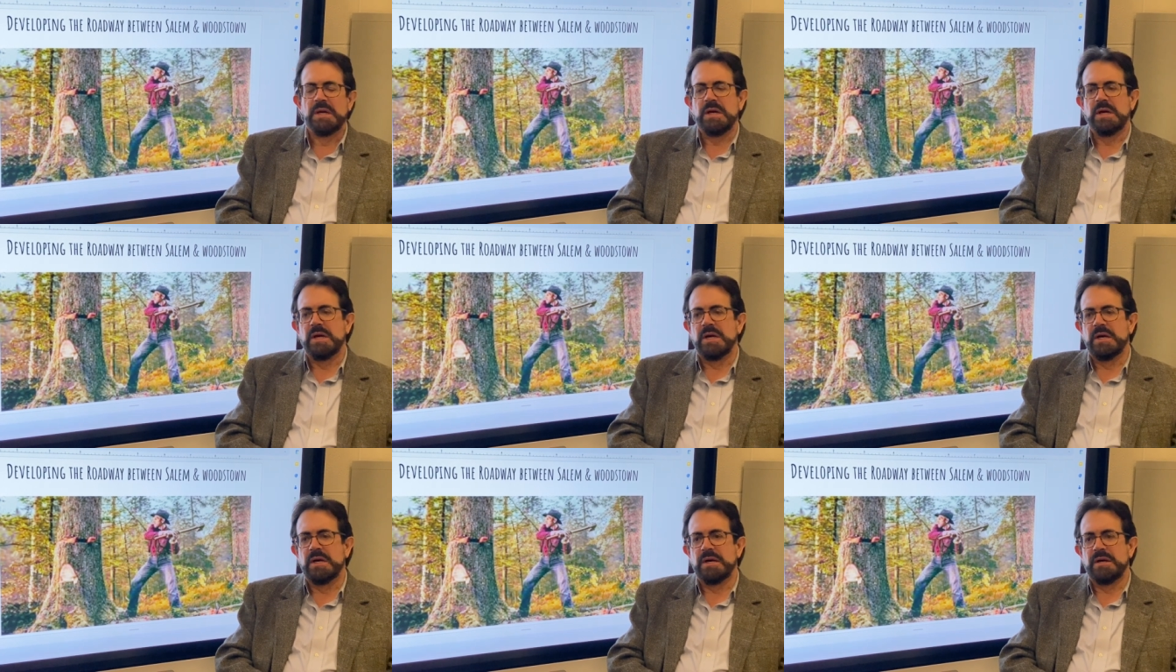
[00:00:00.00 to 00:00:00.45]

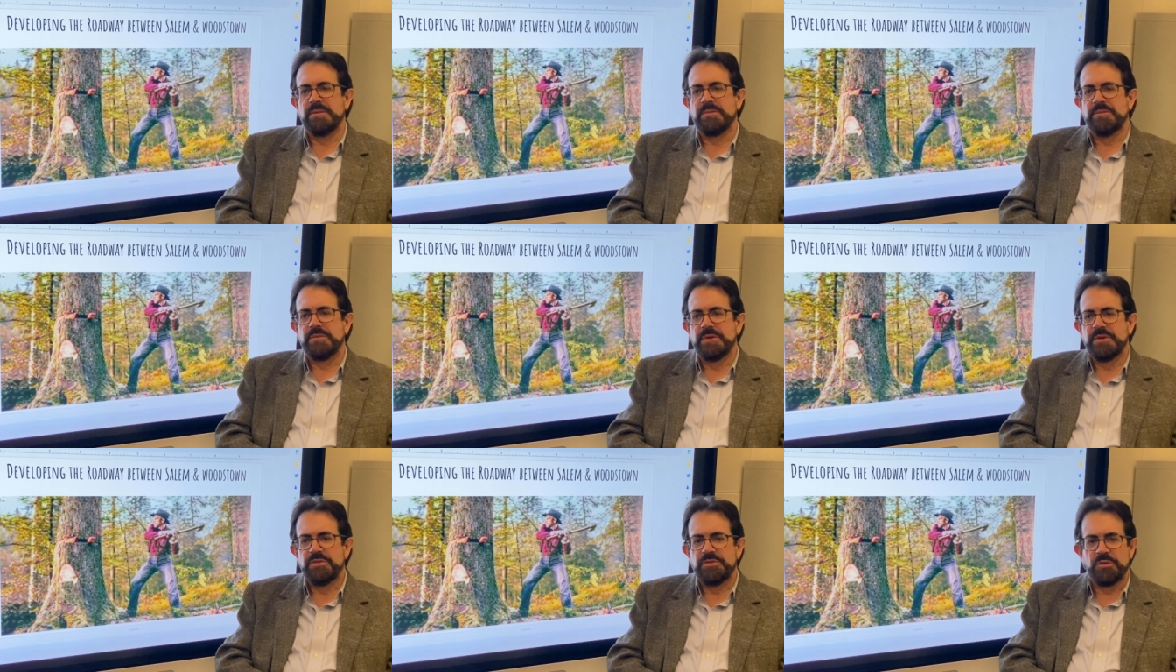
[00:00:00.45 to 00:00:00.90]
Um,
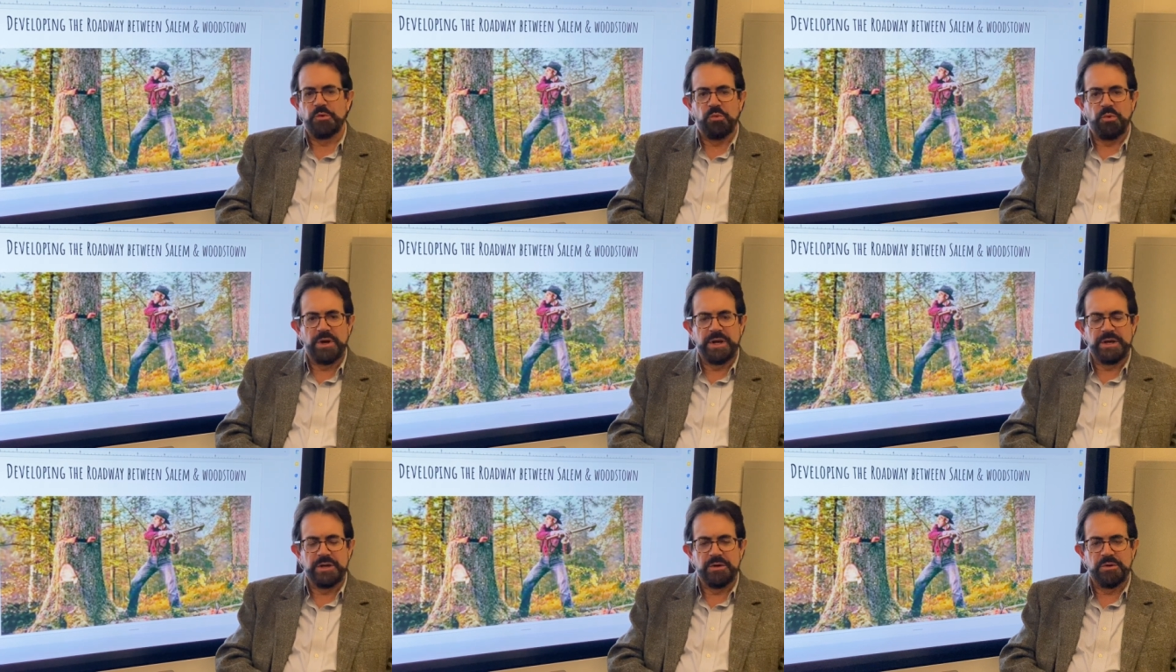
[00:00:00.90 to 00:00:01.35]
the
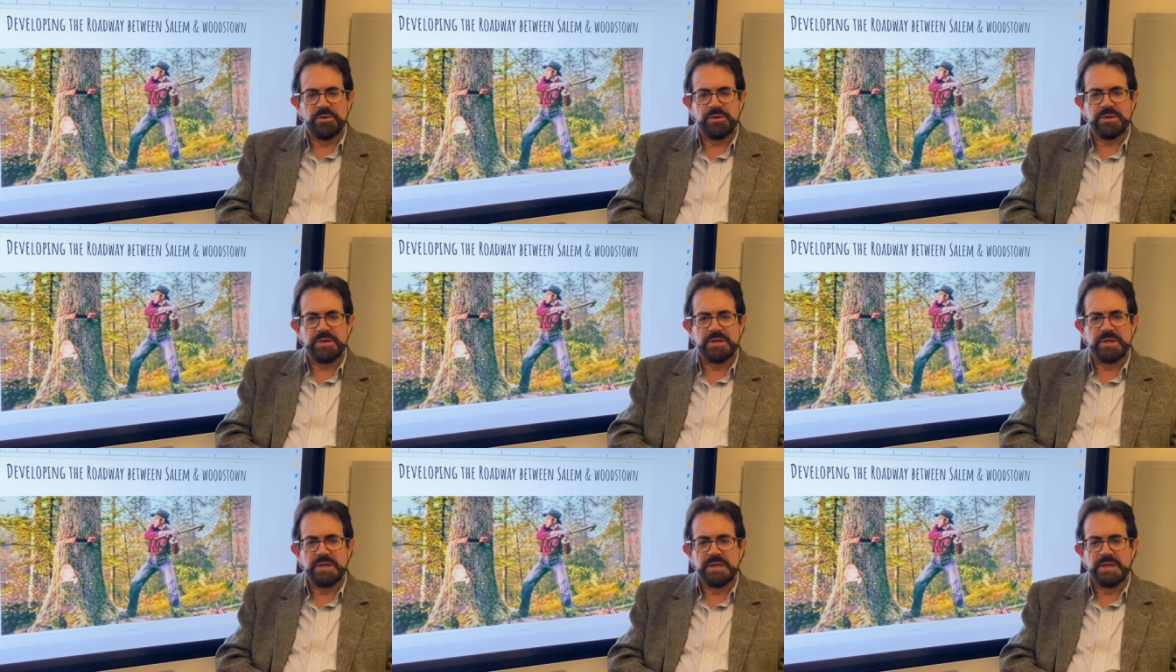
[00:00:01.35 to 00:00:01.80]
white oak,
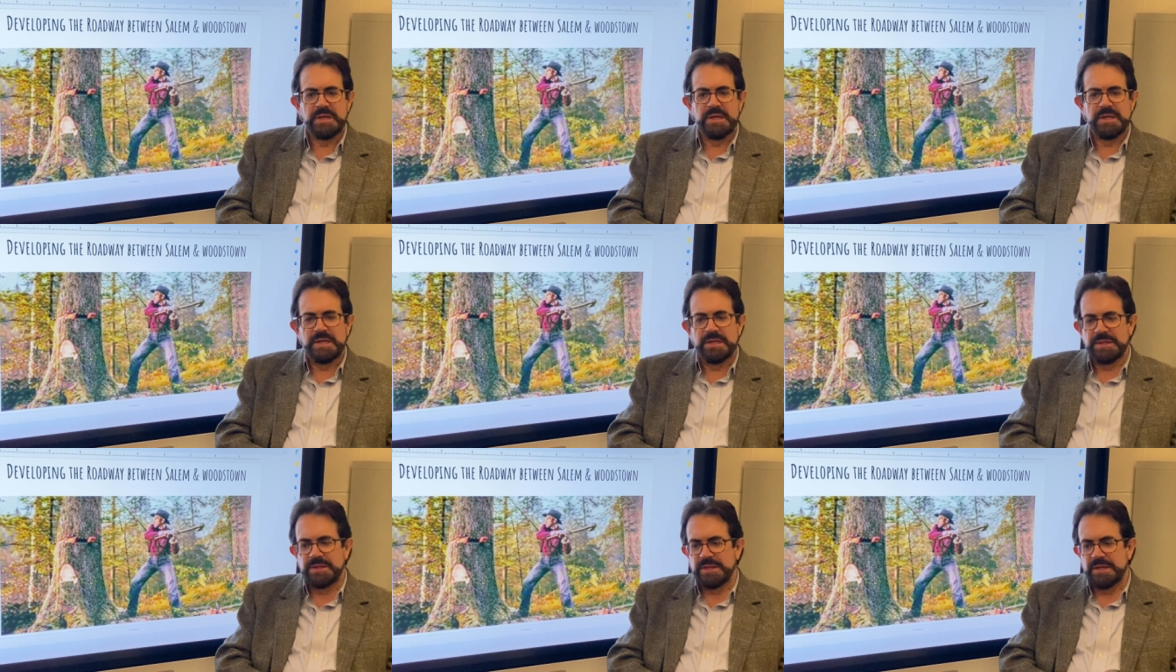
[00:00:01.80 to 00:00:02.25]

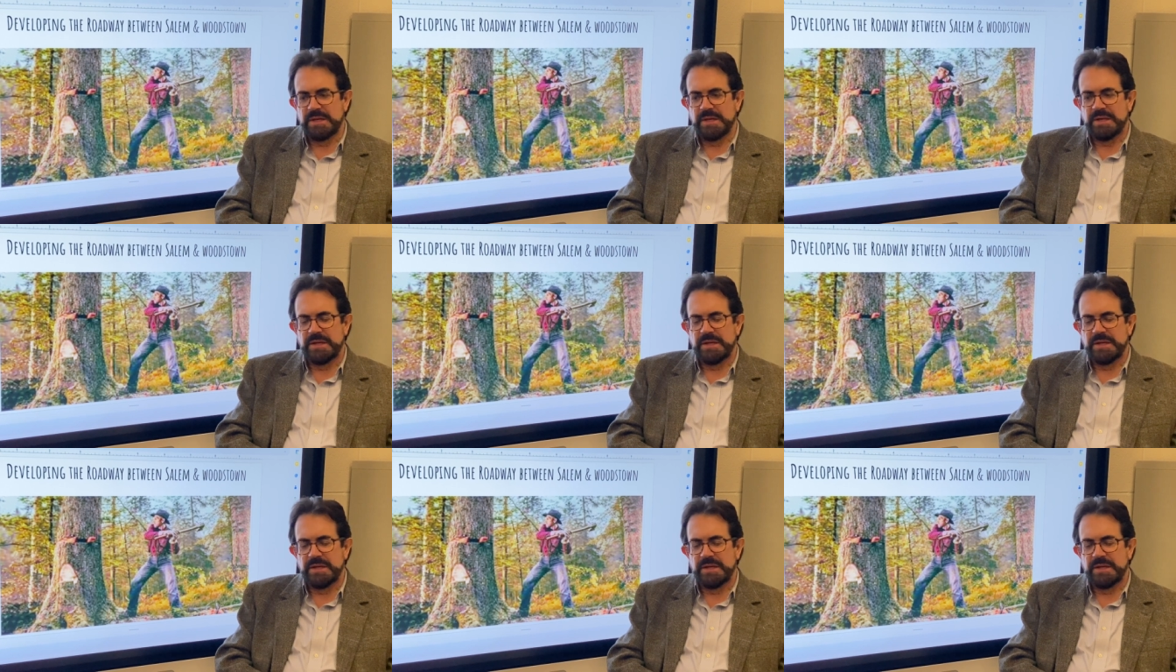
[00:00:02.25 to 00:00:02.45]
uh,